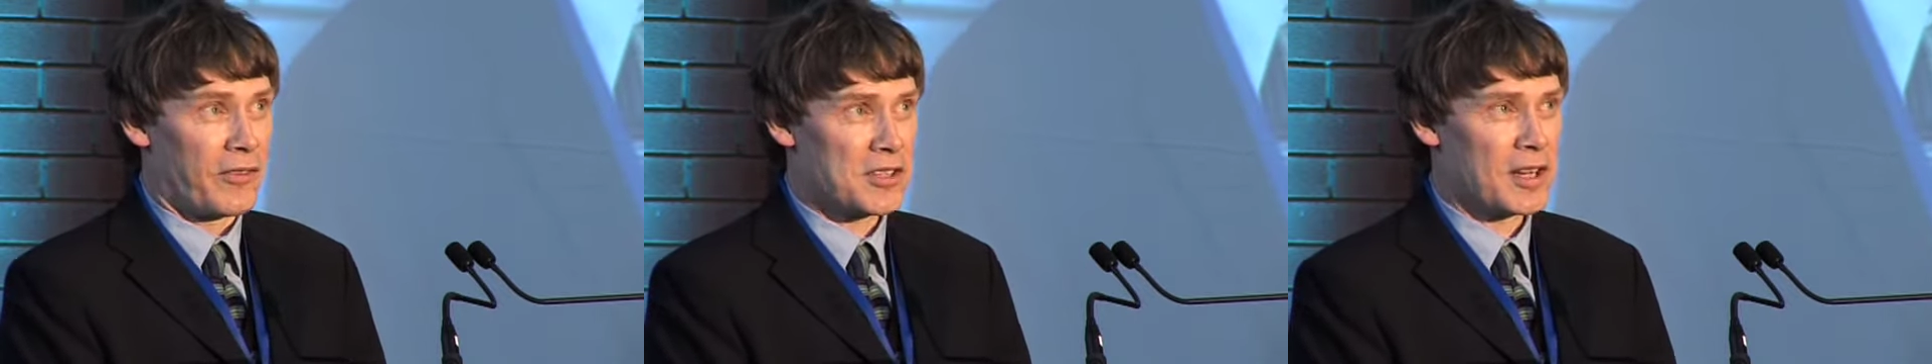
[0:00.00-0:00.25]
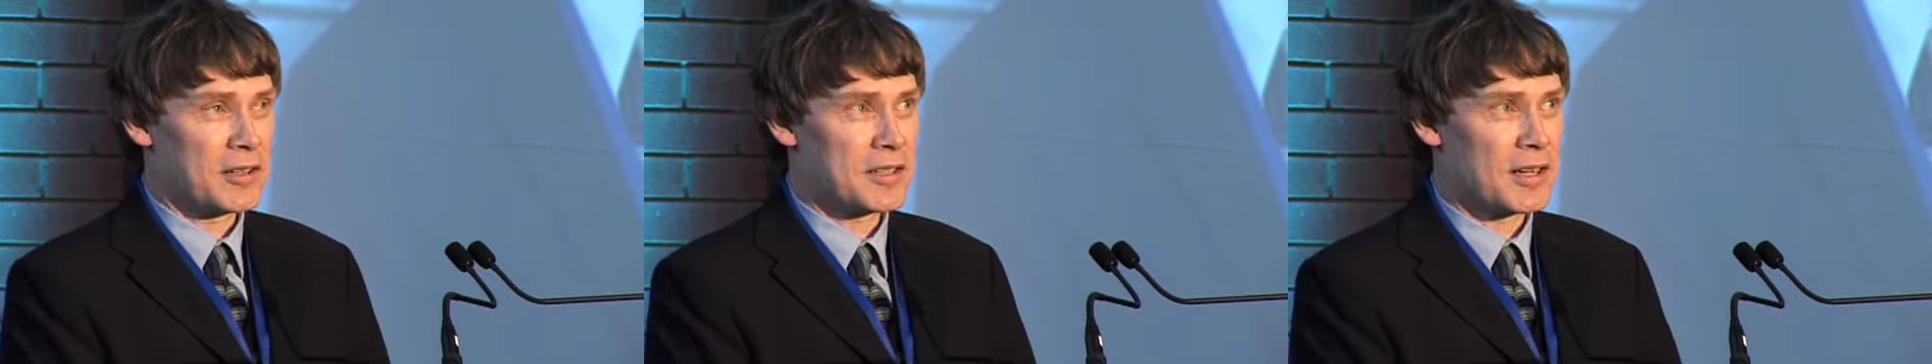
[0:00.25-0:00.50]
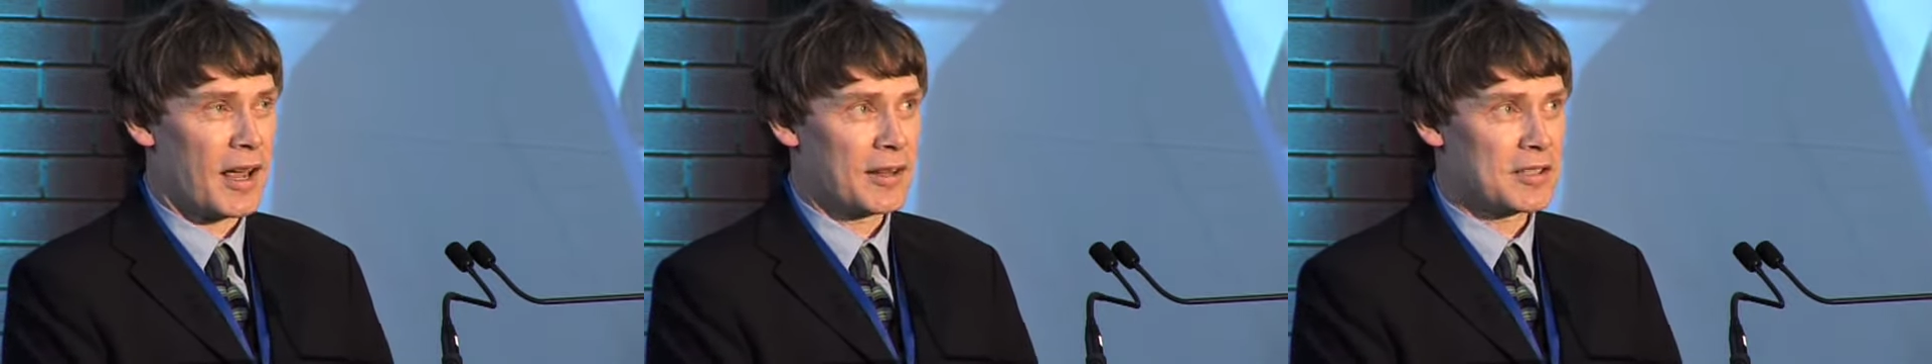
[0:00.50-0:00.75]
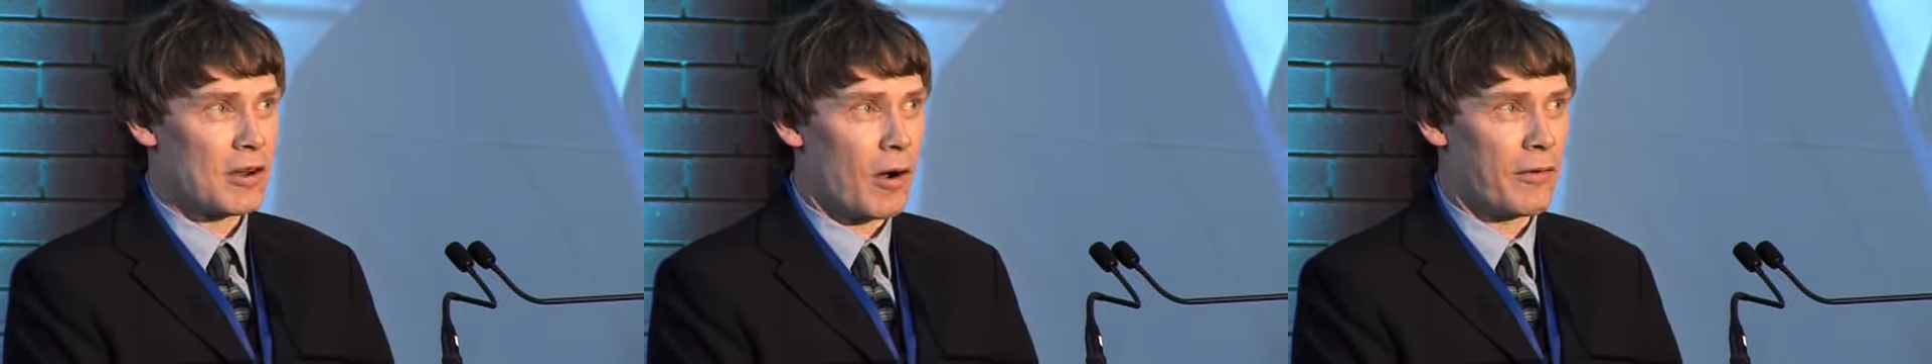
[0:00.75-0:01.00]
facilities like
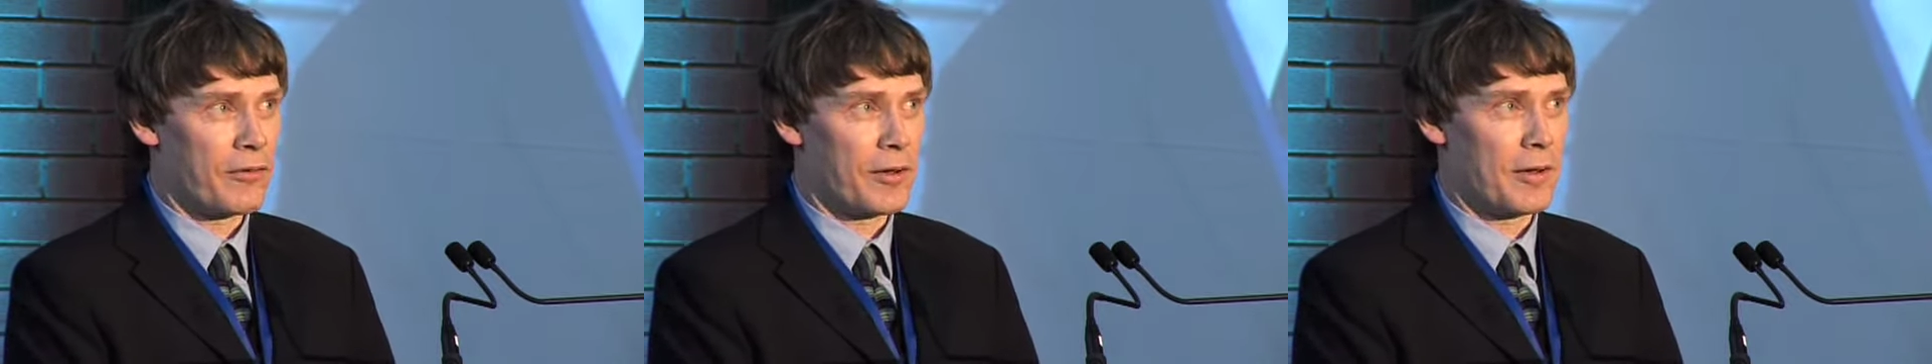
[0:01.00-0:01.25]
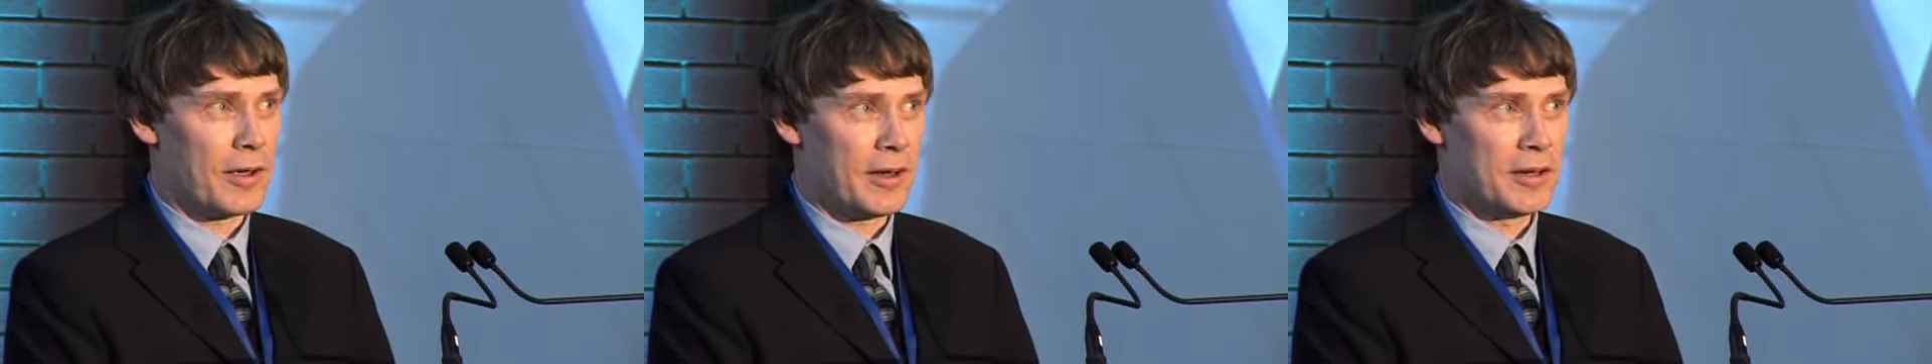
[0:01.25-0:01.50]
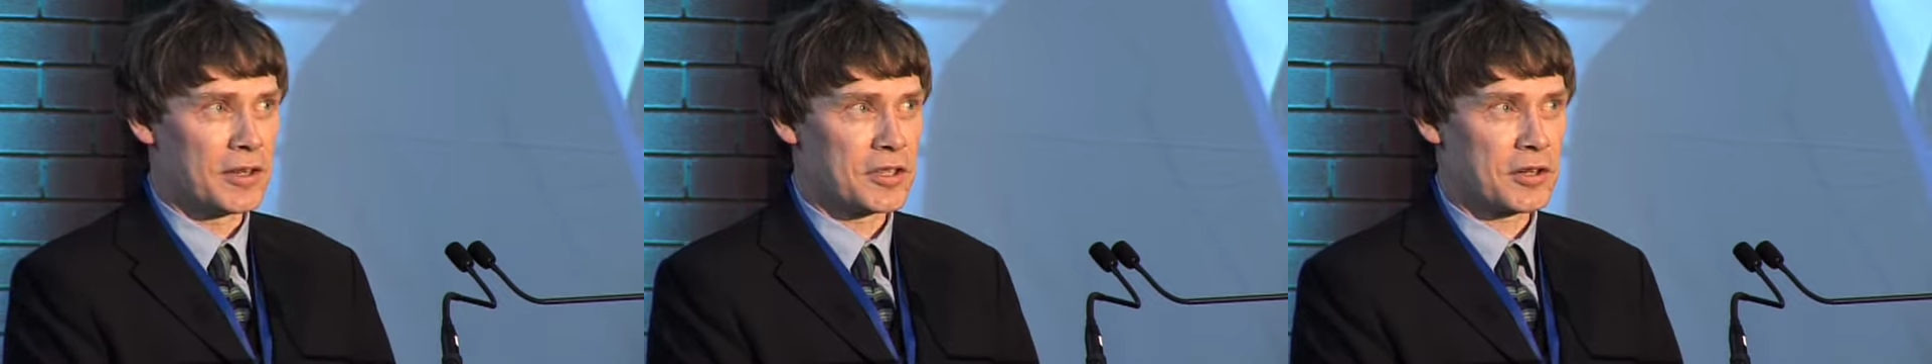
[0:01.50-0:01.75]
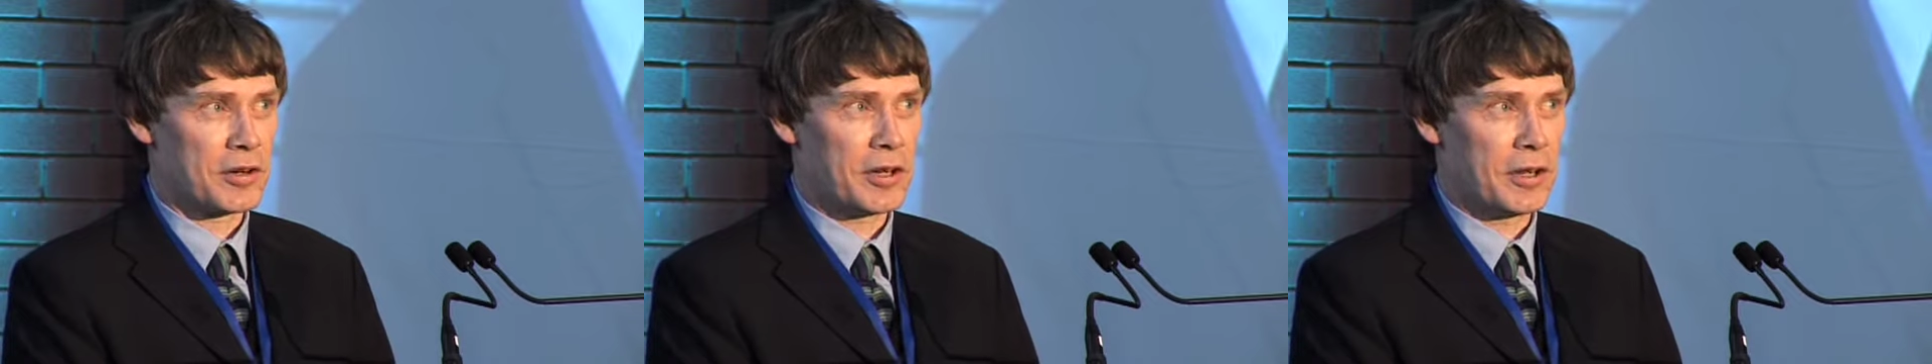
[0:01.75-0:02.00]
this offer
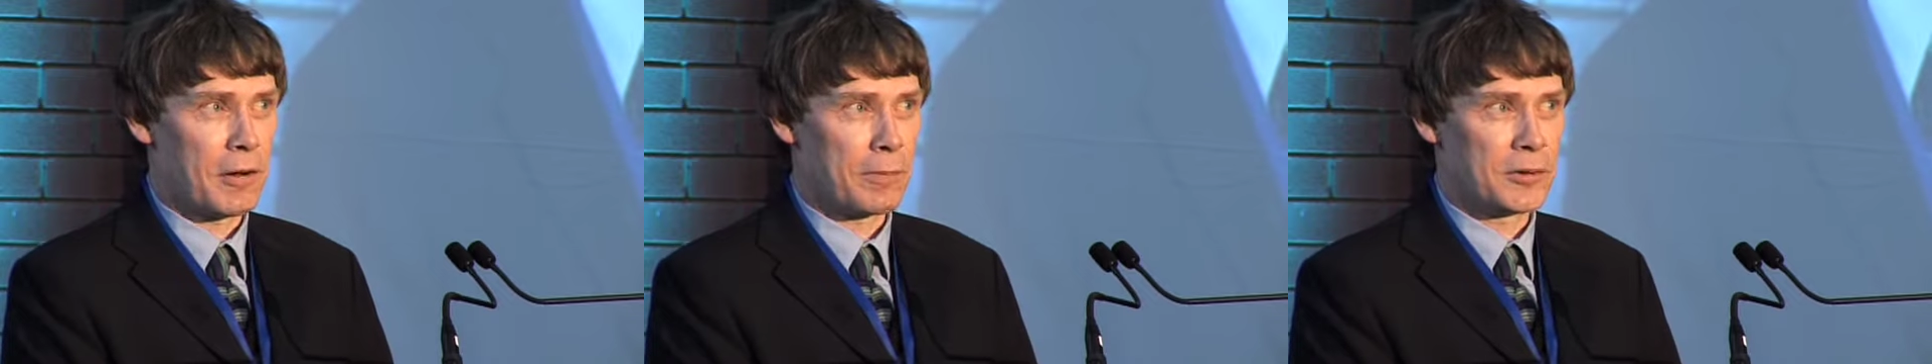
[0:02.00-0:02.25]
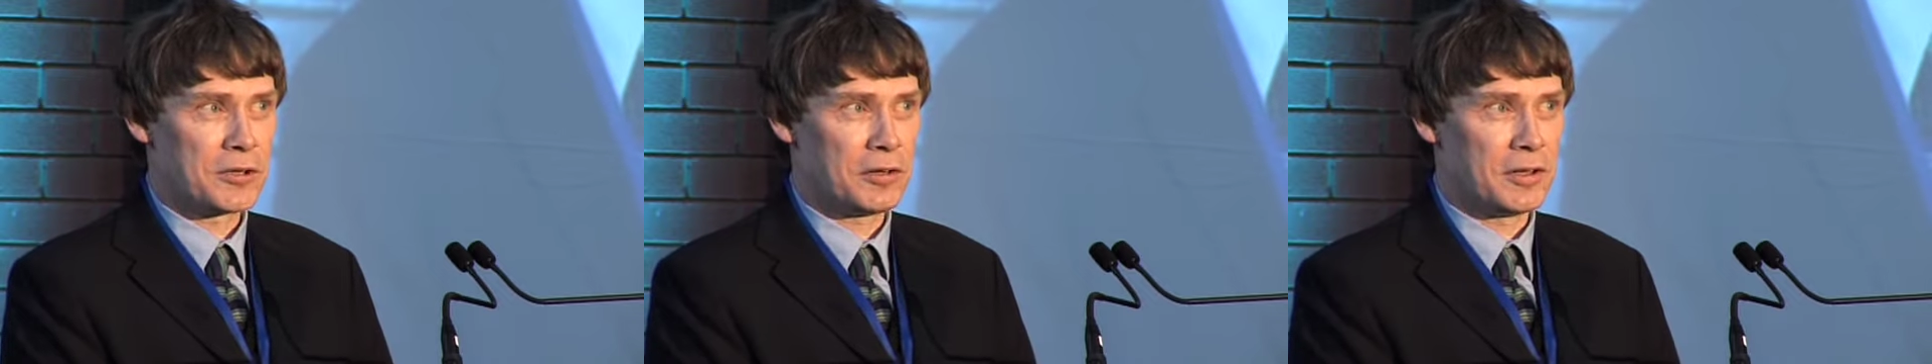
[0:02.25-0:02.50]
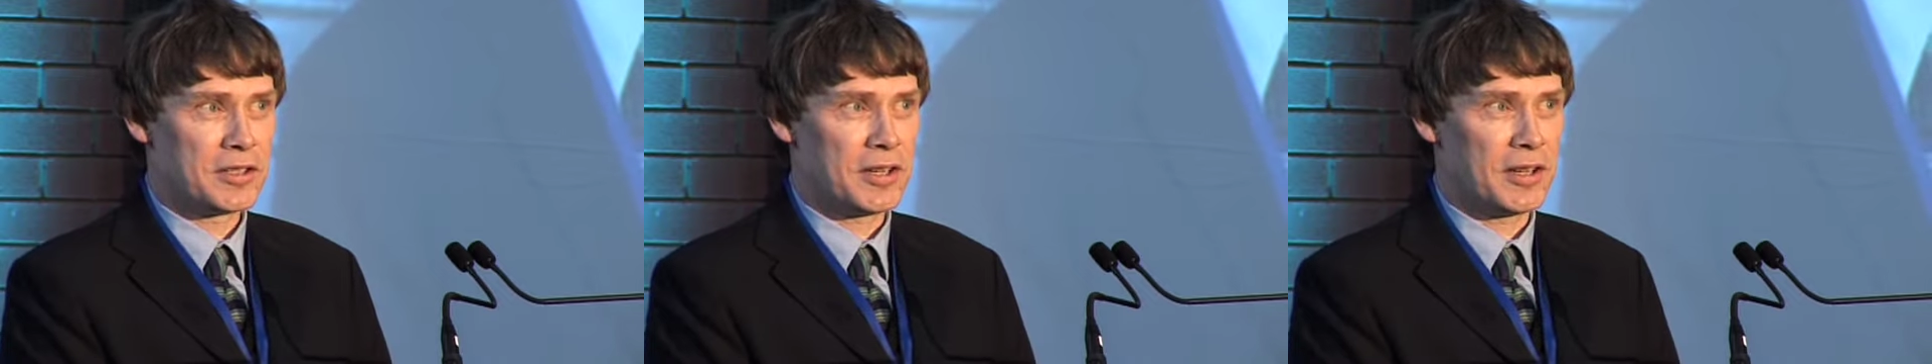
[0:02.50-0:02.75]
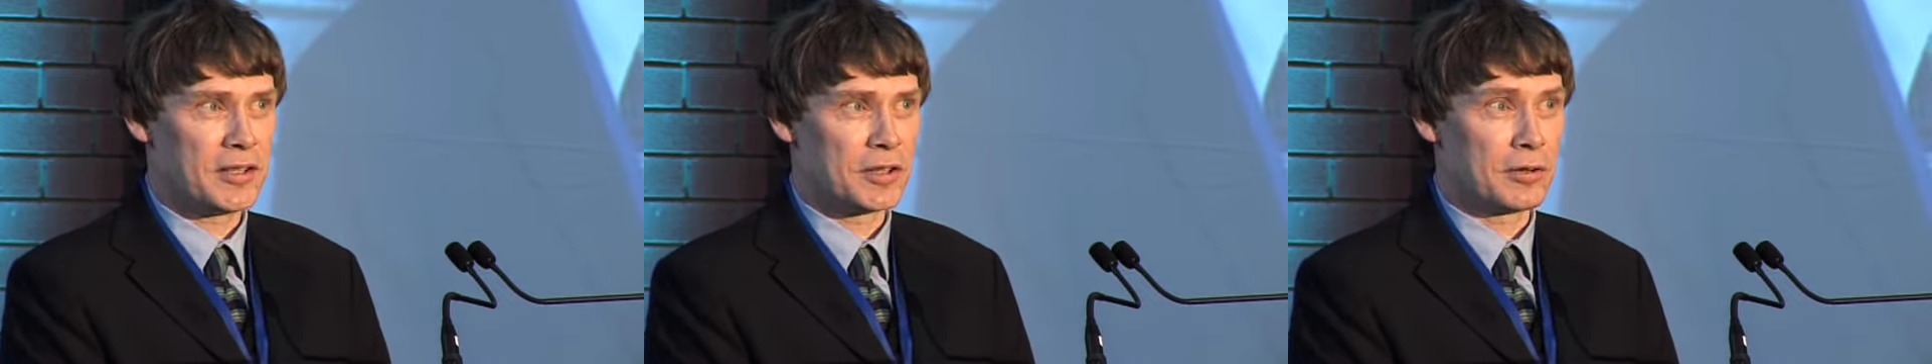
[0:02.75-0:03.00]
industry the
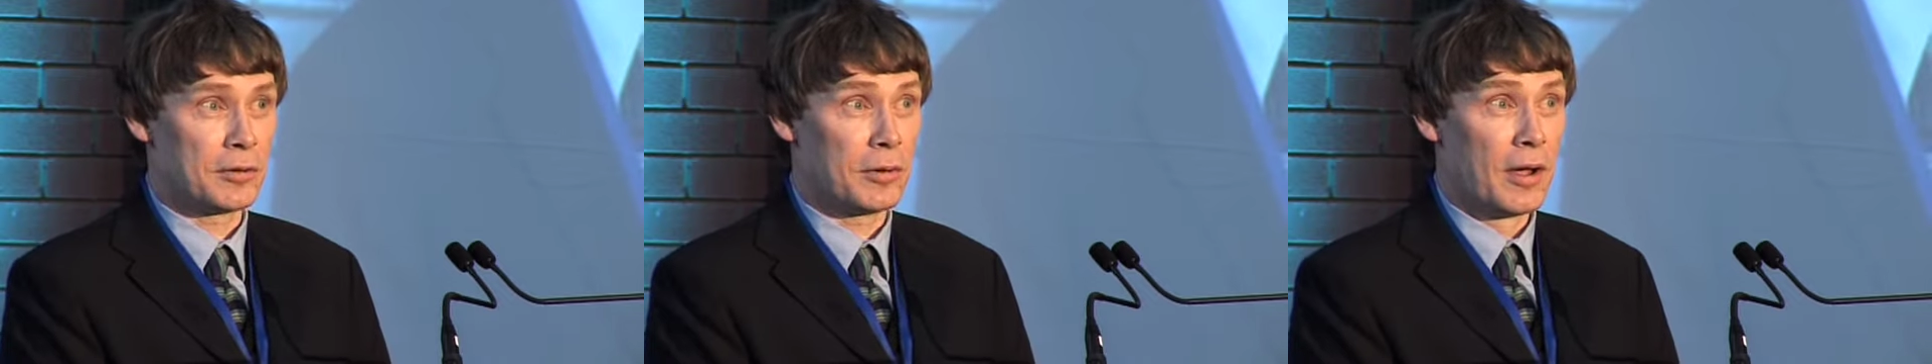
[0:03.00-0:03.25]
opportunity to